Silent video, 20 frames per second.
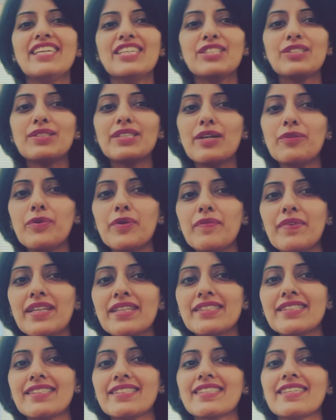Today we will
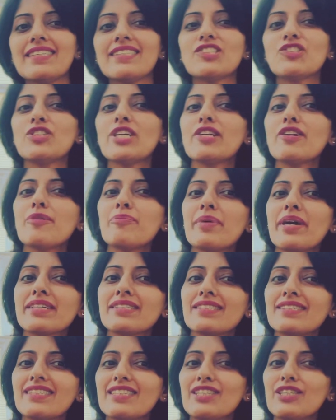discuss general
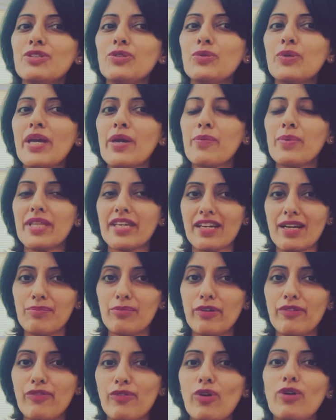practice in the UK with a cup
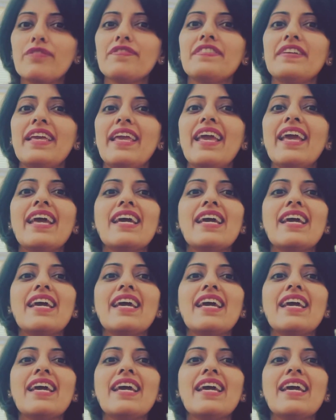of coffee,